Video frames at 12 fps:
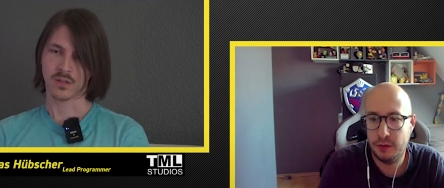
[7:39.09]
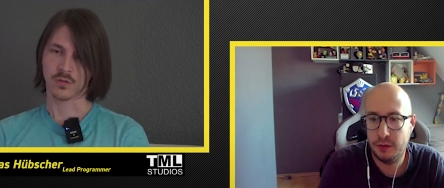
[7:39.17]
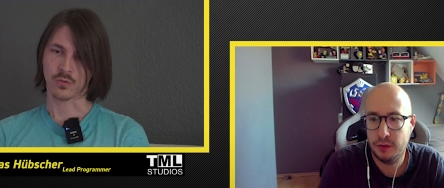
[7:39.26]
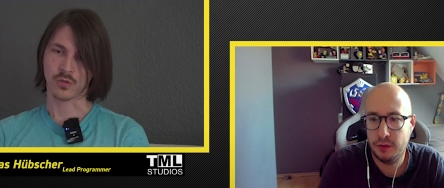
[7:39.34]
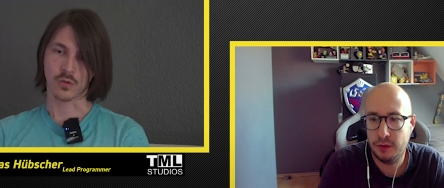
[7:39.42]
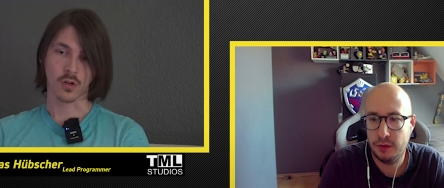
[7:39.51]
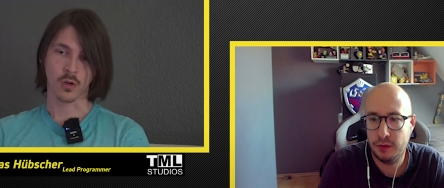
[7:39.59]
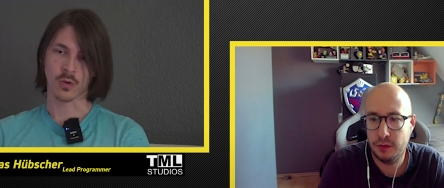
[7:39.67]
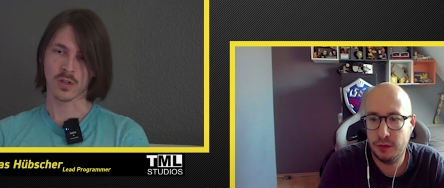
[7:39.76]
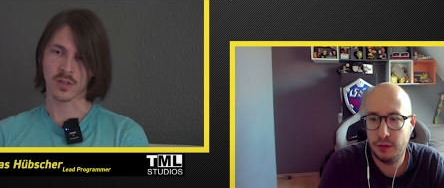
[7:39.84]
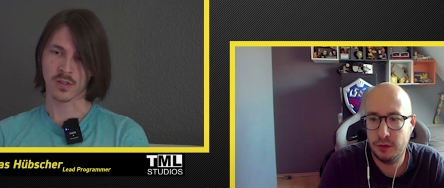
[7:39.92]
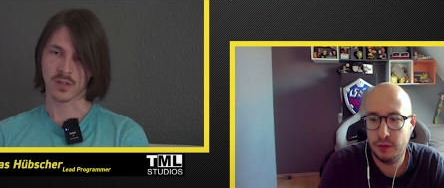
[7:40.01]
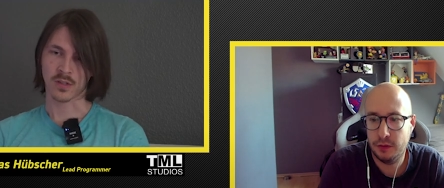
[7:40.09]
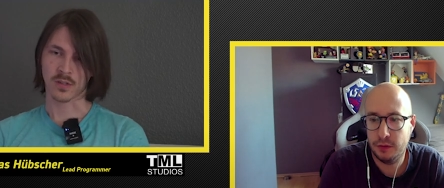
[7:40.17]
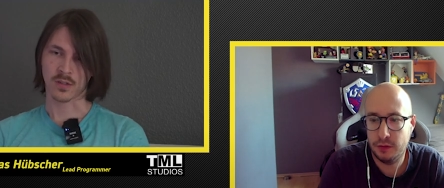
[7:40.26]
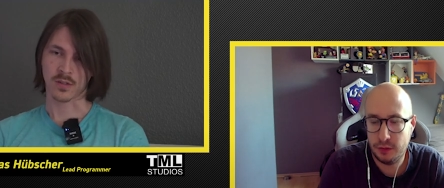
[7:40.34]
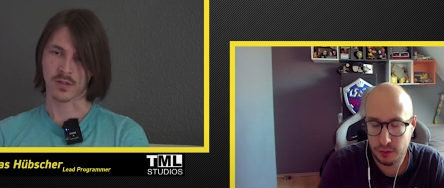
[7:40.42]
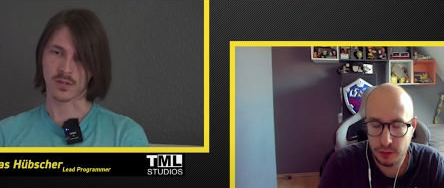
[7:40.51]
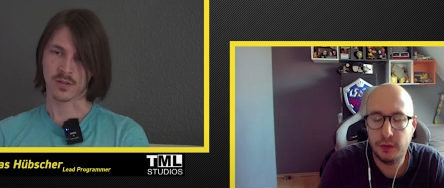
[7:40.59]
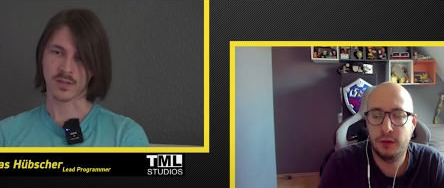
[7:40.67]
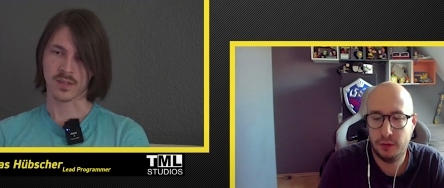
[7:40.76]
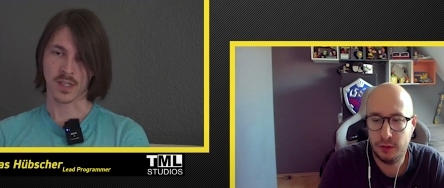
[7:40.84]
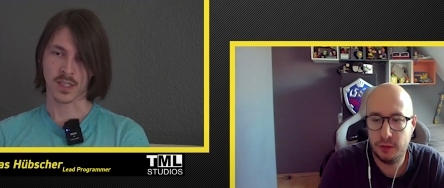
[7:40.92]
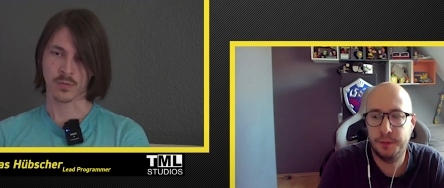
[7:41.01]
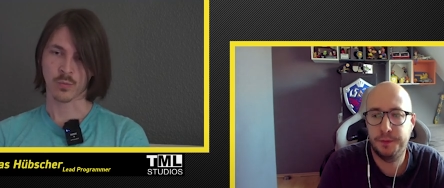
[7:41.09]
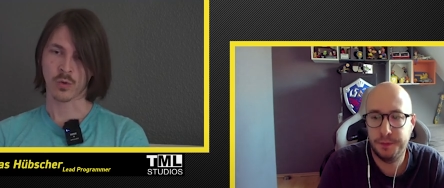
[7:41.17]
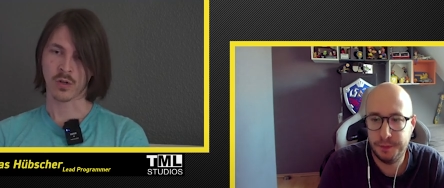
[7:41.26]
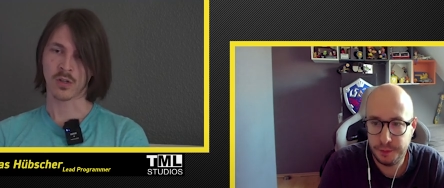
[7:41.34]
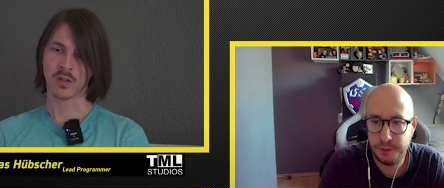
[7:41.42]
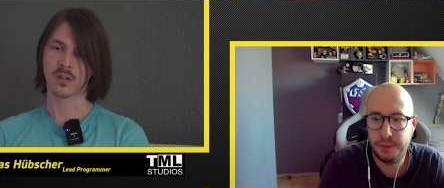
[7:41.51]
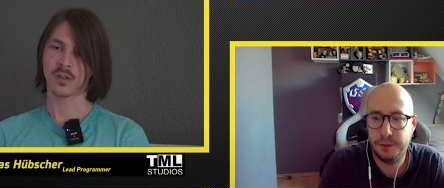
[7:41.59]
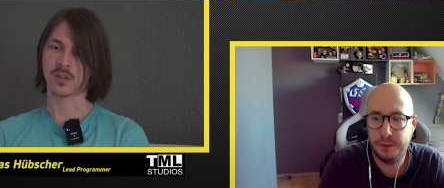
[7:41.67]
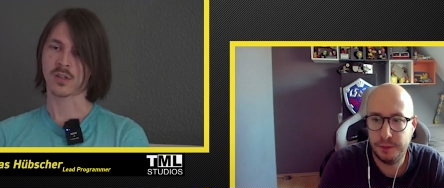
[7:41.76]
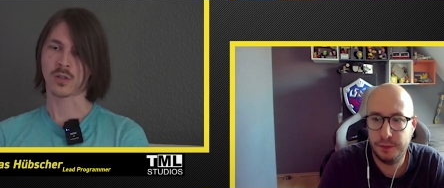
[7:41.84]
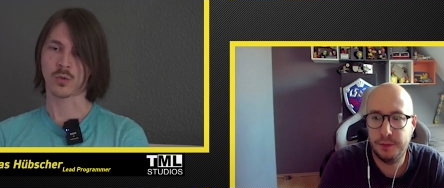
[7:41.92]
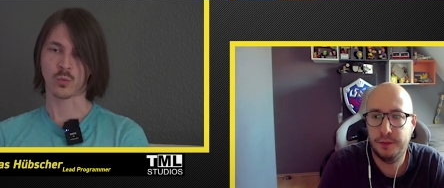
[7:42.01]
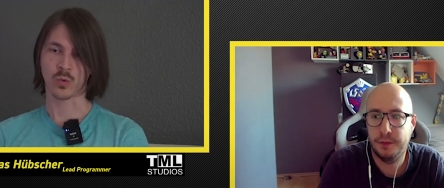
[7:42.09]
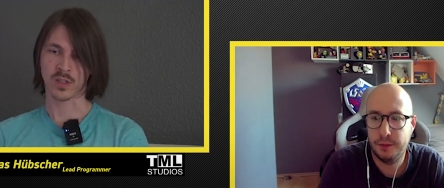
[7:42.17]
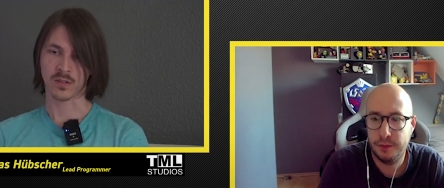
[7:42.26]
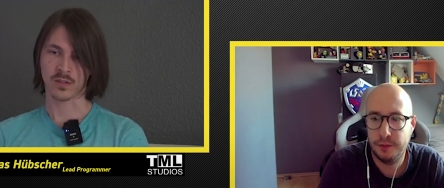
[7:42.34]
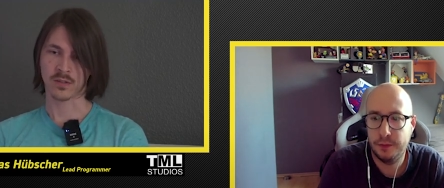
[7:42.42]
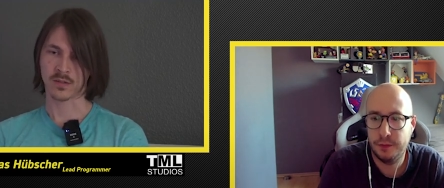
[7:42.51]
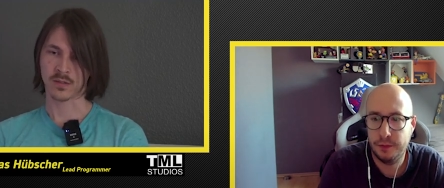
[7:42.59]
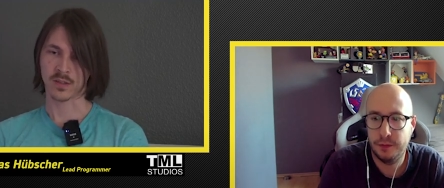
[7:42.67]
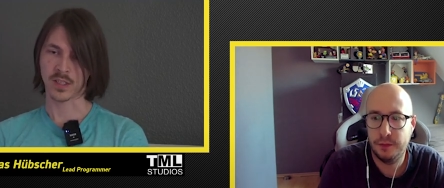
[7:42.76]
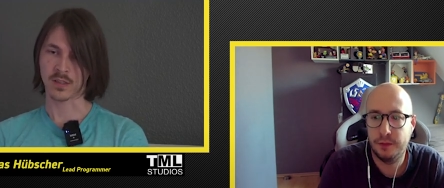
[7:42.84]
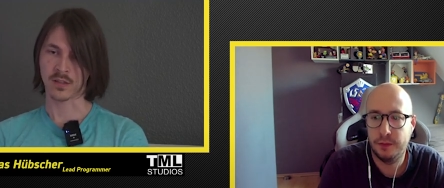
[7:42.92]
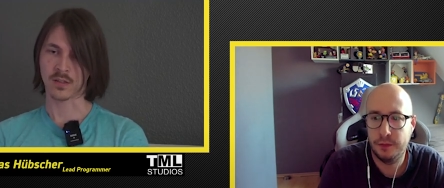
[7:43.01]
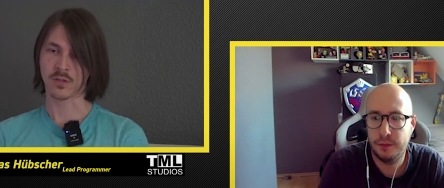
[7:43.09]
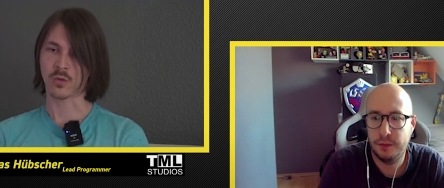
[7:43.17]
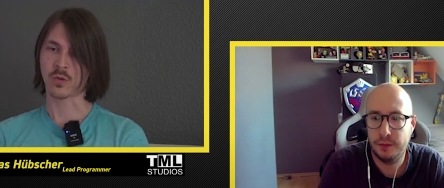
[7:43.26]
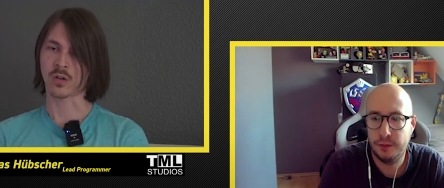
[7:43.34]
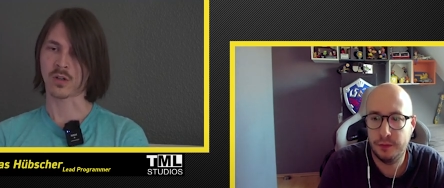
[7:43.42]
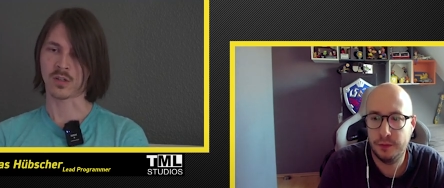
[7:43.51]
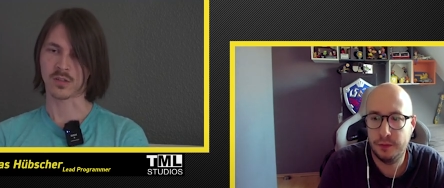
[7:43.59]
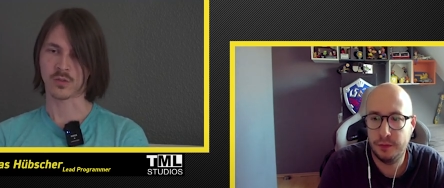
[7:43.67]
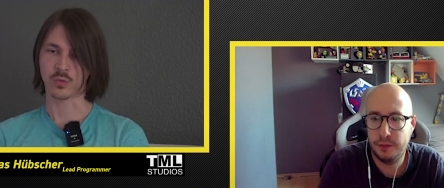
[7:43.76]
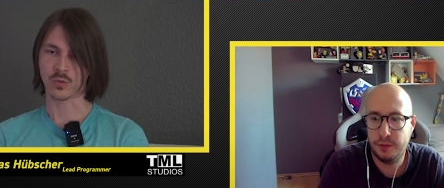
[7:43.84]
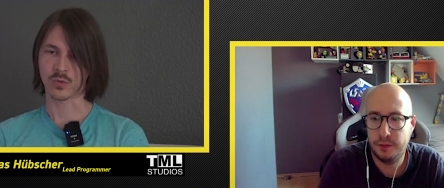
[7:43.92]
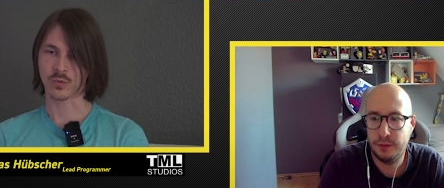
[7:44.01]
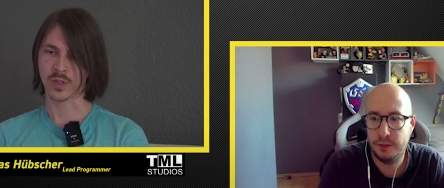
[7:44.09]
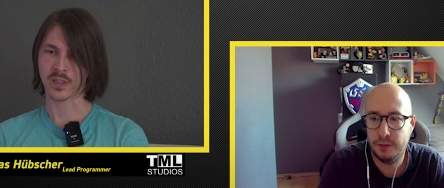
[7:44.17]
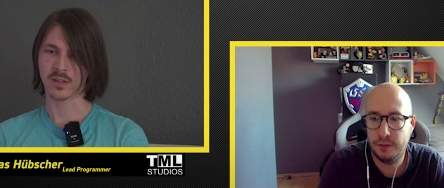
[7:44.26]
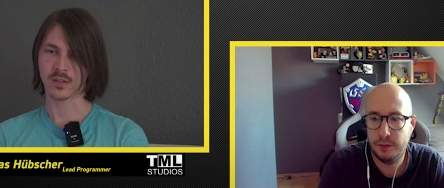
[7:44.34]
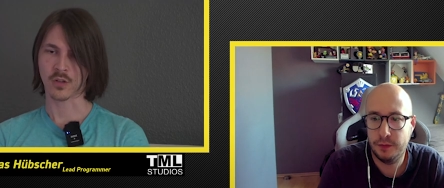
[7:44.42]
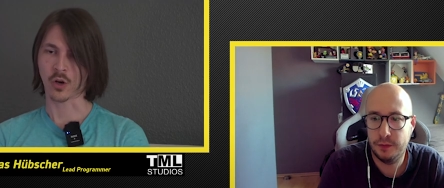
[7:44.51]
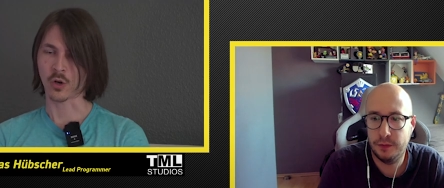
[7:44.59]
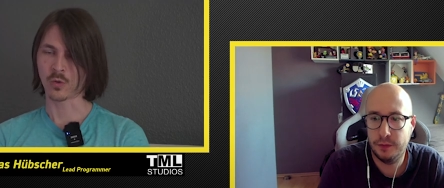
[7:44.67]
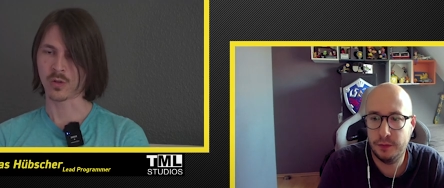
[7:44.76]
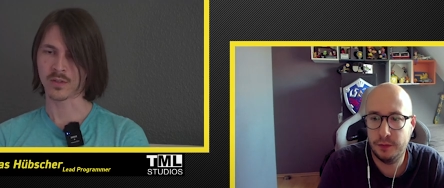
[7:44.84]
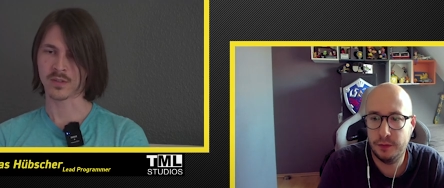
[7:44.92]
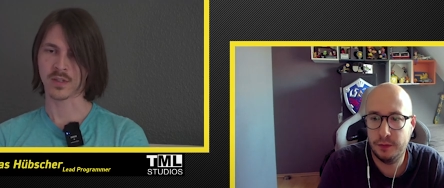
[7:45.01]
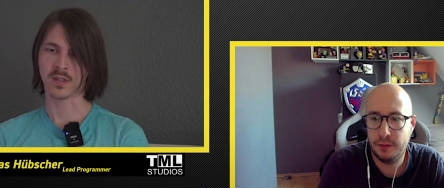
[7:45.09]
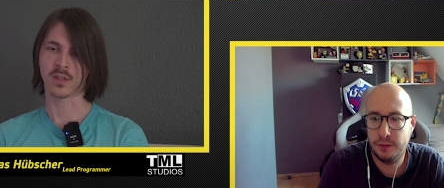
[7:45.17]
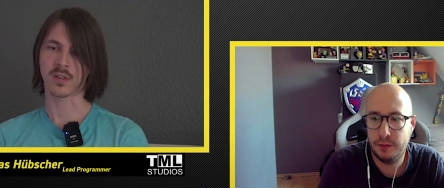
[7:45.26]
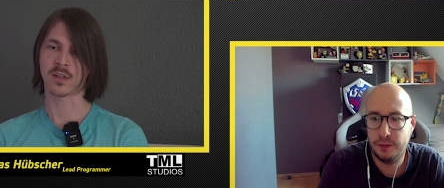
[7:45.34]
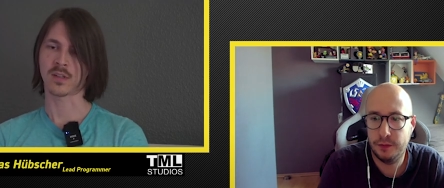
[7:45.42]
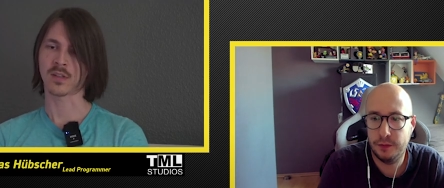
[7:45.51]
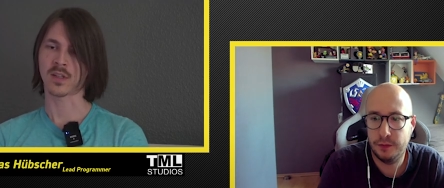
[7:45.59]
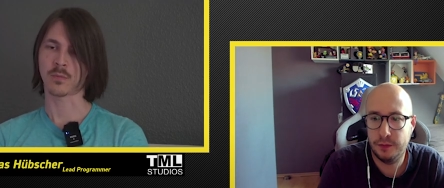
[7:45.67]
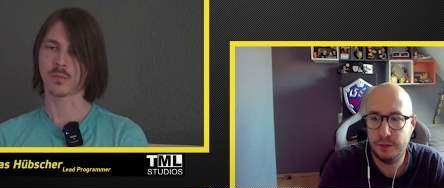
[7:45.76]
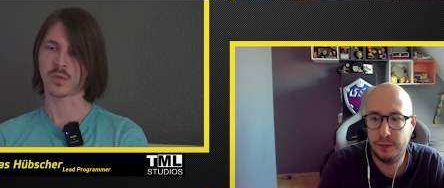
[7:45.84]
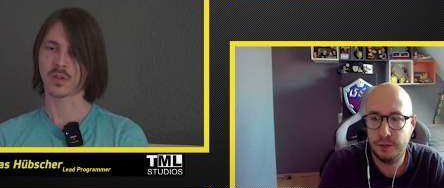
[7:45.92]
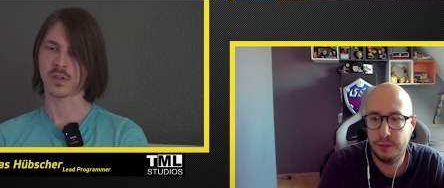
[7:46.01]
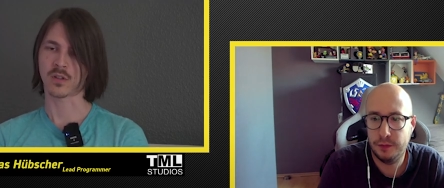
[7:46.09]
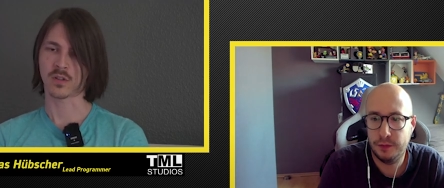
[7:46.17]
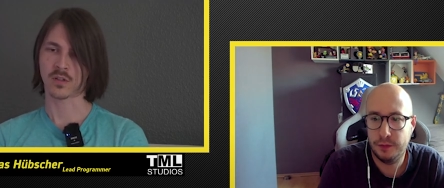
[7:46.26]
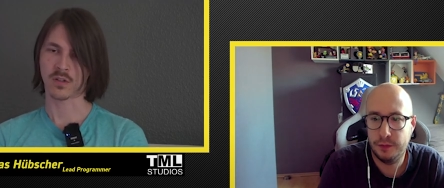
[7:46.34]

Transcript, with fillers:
Speaker 1: to to lower the uh, the sidewalk uh, where it is needed, or to create holes in in them uh,